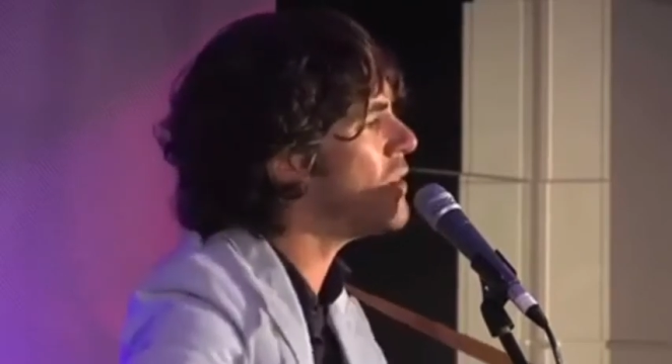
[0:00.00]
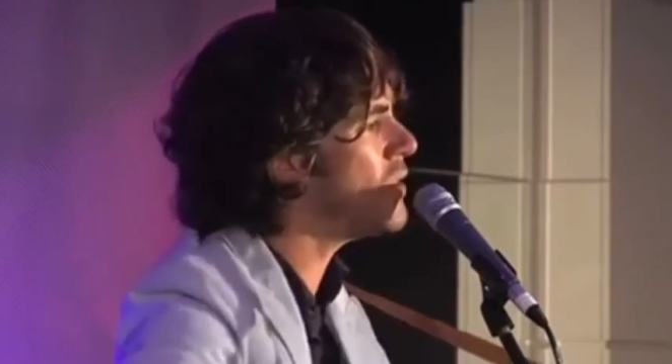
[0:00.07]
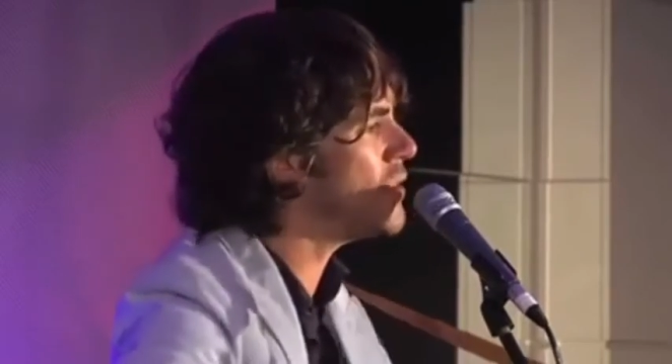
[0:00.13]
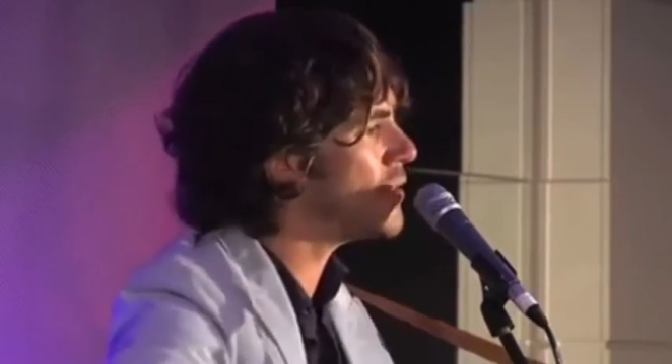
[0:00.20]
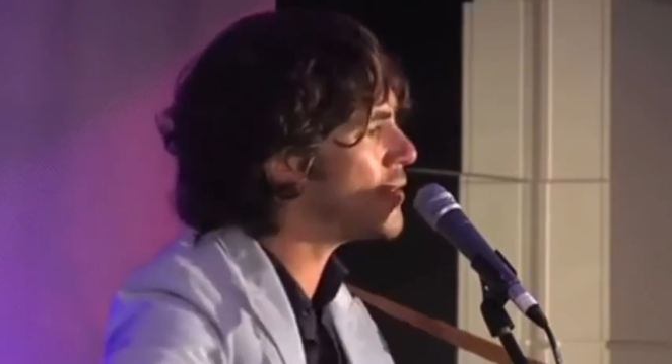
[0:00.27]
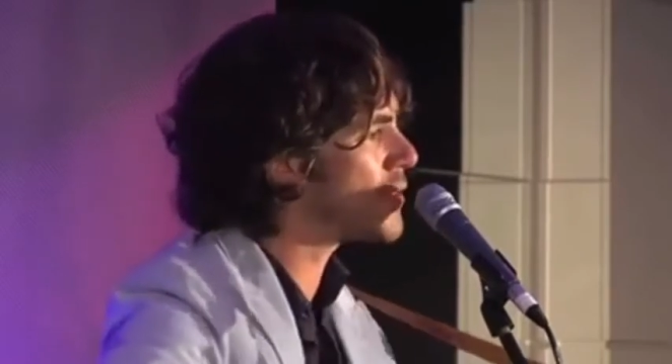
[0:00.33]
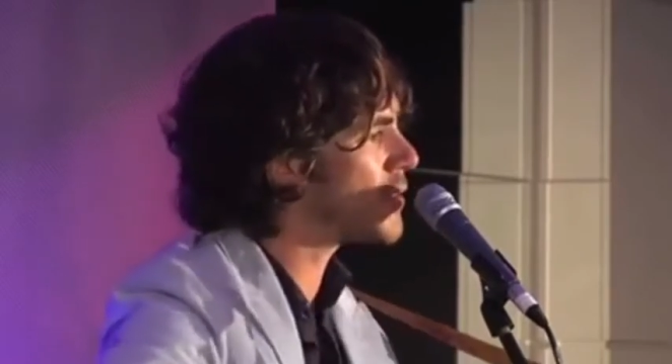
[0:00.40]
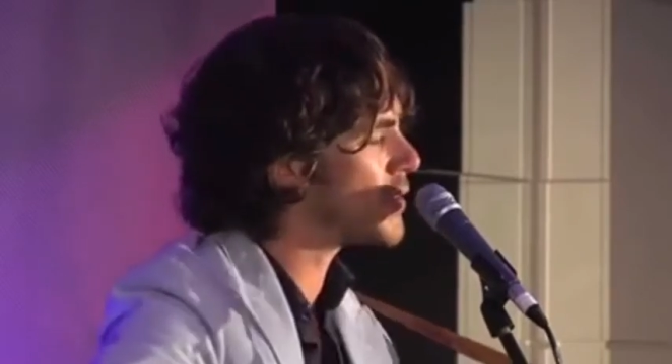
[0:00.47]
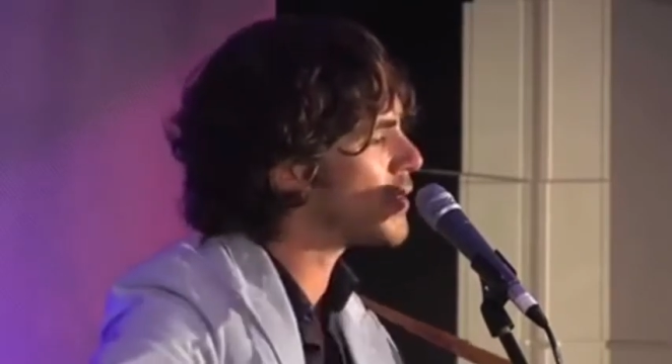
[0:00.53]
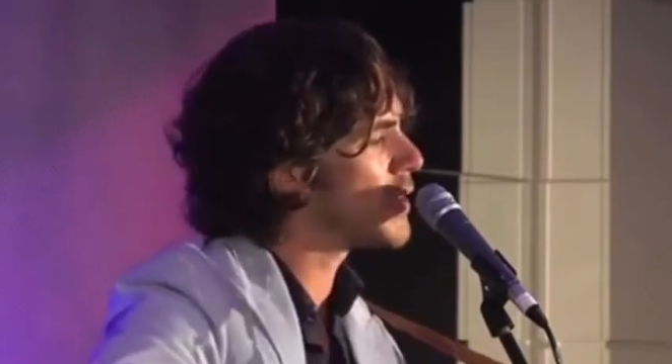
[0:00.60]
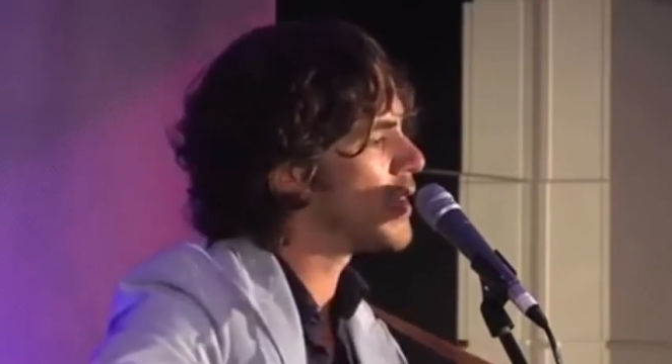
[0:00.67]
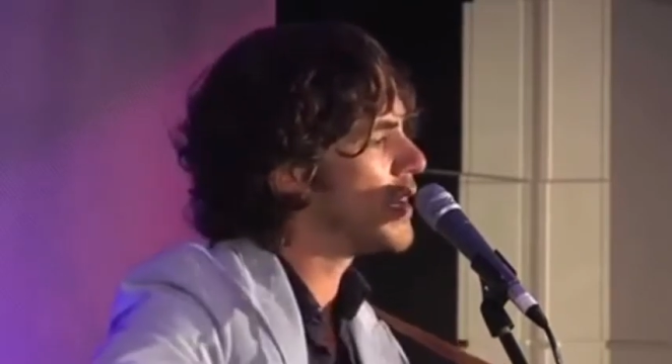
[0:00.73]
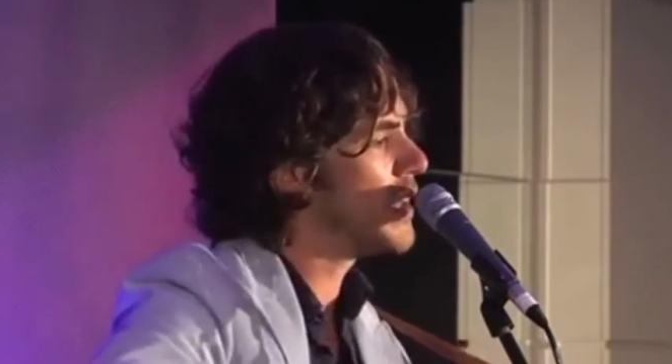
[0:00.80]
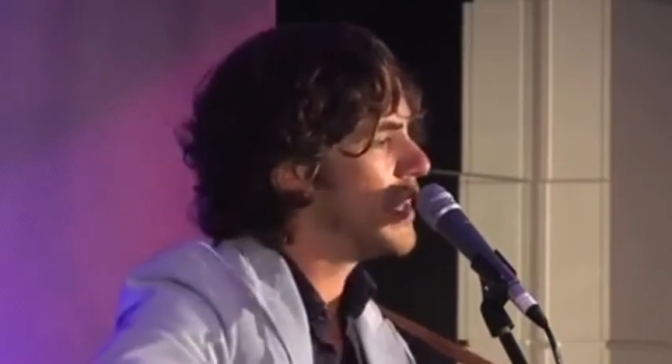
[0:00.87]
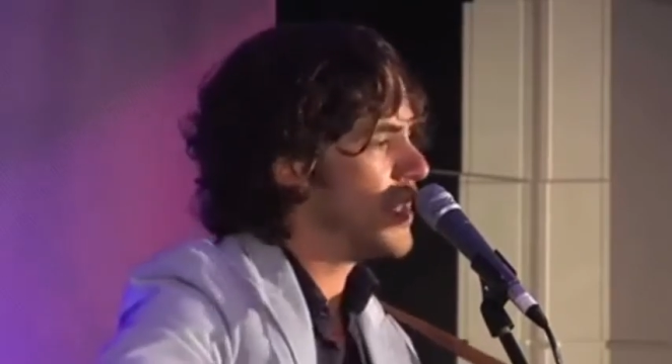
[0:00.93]

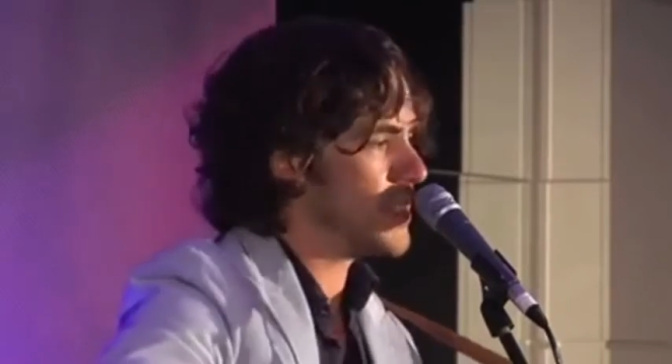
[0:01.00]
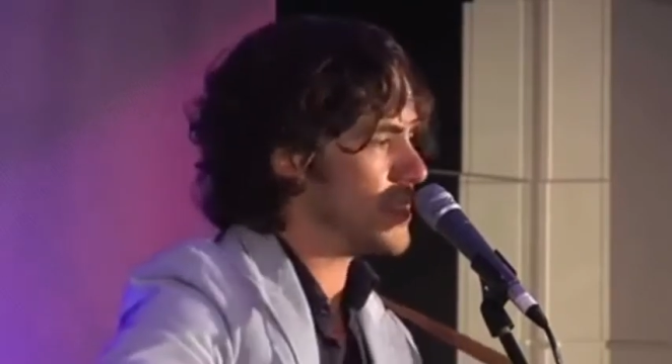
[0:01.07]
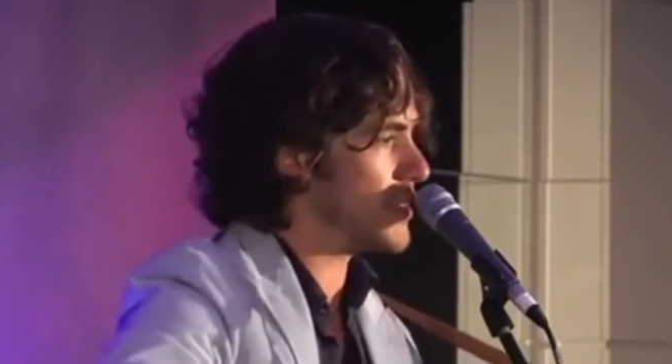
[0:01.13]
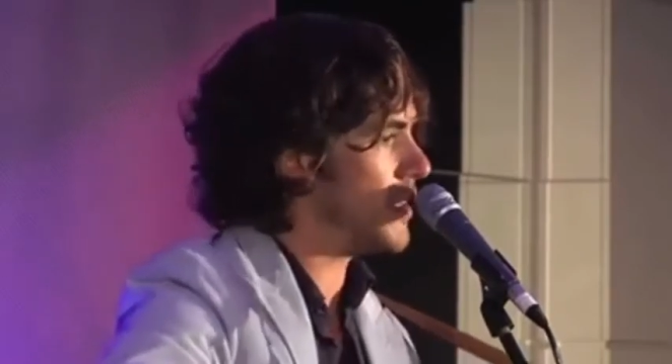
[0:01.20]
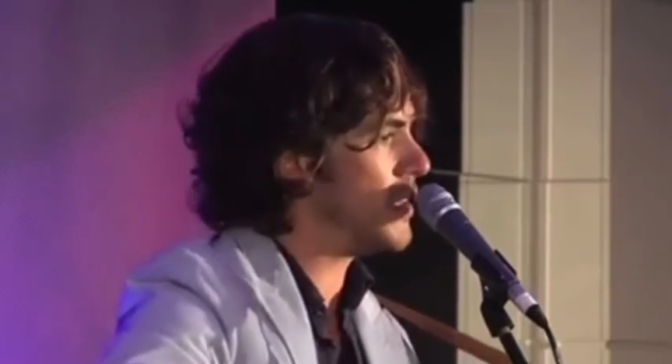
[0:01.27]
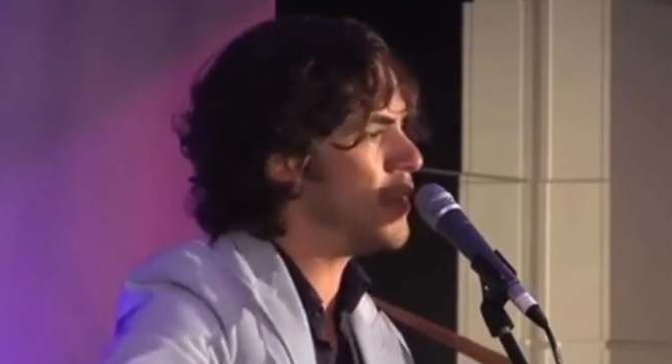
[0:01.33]
us.